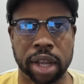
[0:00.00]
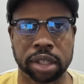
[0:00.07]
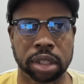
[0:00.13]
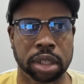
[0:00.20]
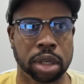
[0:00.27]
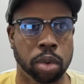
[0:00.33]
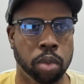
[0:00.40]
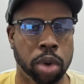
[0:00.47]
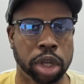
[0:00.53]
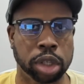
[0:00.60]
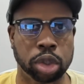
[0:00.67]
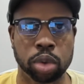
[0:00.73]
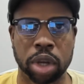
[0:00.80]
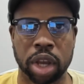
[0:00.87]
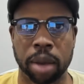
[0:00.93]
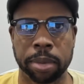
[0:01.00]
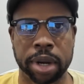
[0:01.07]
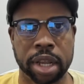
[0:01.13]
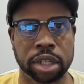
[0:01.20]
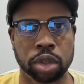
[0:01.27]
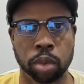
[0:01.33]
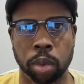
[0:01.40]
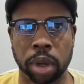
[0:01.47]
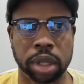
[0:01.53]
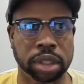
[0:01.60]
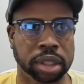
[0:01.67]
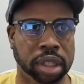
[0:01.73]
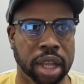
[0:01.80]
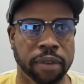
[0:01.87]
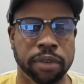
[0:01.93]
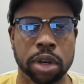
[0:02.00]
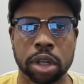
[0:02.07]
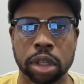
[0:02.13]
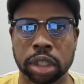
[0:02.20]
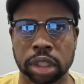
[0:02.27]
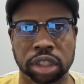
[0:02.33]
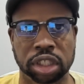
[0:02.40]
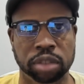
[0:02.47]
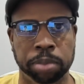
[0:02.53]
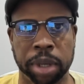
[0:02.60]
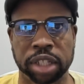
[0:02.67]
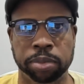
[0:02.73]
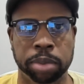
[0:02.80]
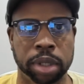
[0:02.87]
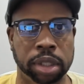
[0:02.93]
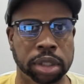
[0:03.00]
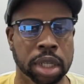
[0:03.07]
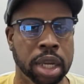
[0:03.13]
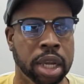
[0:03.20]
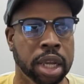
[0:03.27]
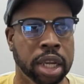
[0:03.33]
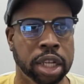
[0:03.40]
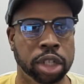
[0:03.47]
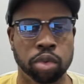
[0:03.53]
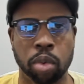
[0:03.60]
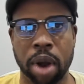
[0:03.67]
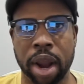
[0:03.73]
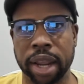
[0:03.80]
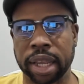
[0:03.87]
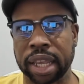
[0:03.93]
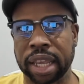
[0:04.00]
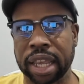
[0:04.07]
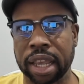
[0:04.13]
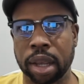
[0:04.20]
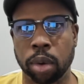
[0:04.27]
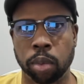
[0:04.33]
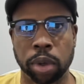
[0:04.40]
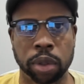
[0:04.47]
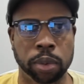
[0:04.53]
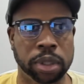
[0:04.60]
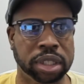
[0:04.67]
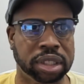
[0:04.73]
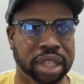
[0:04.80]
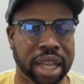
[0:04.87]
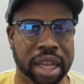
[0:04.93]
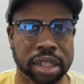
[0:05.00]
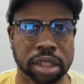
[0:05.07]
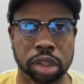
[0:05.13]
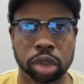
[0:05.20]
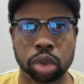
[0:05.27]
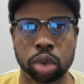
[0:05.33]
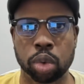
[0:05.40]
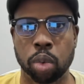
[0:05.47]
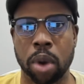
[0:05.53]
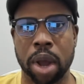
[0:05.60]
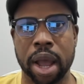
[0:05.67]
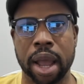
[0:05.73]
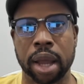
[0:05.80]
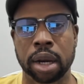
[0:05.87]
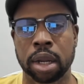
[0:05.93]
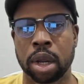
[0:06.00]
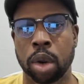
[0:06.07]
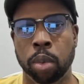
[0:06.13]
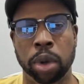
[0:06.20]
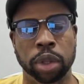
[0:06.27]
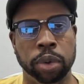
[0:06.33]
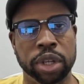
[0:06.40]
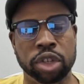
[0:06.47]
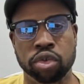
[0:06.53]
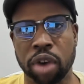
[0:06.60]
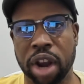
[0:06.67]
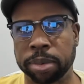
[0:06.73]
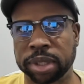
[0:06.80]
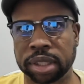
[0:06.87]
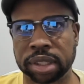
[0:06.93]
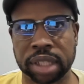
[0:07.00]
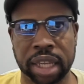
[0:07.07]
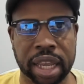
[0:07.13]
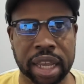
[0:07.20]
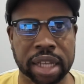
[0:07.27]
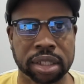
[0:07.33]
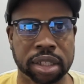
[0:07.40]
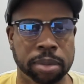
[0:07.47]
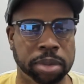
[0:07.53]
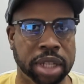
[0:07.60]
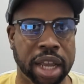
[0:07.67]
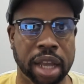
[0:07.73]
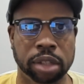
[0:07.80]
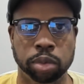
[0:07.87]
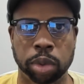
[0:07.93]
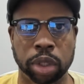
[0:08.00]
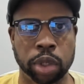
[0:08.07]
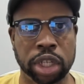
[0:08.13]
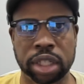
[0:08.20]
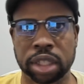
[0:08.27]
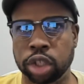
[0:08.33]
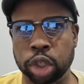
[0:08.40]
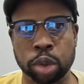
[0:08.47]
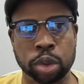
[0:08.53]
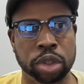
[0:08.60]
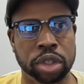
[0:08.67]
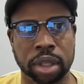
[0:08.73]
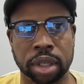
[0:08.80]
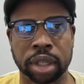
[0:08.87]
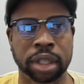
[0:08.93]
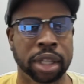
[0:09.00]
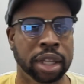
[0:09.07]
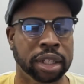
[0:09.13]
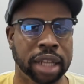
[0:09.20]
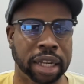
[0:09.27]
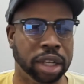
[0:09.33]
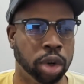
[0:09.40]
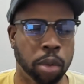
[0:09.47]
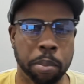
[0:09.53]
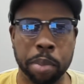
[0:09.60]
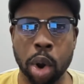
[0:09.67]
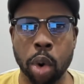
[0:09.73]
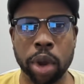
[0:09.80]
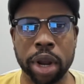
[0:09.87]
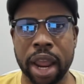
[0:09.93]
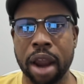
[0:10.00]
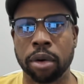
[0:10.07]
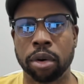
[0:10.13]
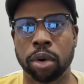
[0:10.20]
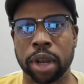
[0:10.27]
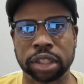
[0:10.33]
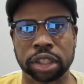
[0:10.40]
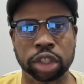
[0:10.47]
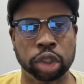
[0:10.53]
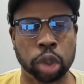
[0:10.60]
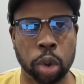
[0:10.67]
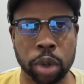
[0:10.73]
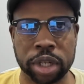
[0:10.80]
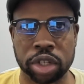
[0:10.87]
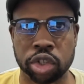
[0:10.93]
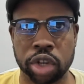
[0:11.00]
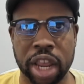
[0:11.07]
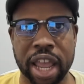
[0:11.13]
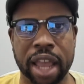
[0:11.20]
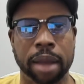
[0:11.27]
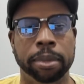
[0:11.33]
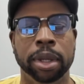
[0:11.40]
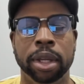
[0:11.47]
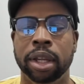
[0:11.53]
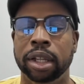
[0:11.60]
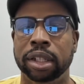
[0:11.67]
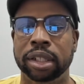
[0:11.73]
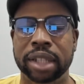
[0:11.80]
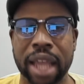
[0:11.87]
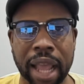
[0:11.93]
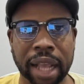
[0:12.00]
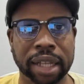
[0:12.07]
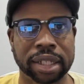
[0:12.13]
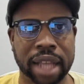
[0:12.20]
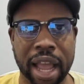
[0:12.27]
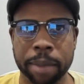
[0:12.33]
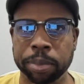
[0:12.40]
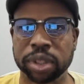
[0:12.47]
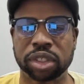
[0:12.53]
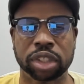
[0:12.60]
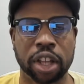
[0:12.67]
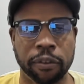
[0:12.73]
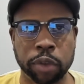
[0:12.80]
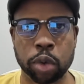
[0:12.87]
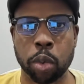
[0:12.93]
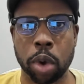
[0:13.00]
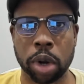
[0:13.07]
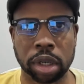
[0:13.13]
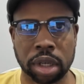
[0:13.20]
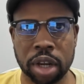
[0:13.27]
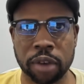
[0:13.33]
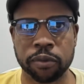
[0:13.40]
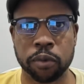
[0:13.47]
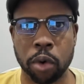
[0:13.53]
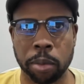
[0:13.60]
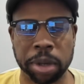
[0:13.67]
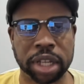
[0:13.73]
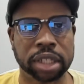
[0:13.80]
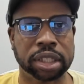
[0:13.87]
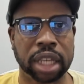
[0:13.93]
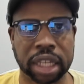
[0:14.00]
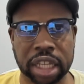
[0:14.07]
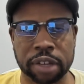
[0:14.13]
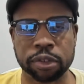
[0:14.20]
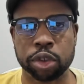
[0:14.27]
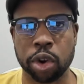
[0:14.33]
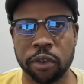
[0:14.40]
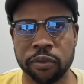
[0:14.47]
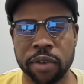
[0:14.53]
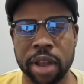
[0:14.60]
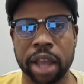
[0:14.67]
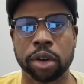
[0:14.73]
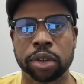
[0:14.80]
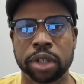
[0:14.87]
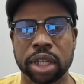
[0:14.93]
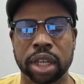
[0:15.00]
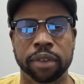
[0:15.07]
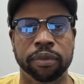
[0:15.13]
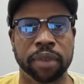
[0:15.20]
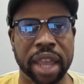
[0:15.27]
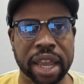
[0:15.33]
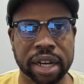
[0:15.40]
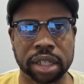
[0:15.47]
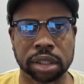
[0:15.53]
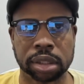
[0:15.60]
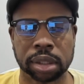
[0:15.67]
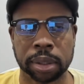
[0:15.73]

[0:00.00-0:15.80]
a good 1-2 combination, where his left hook is his best punch, his right hand, whether his stance is too wide, whether he drops his hand sometimes, whether he uses that little bow and arrow as he's throwing his jab. That type of stuff you want to look for because it gives your fighter the advantage.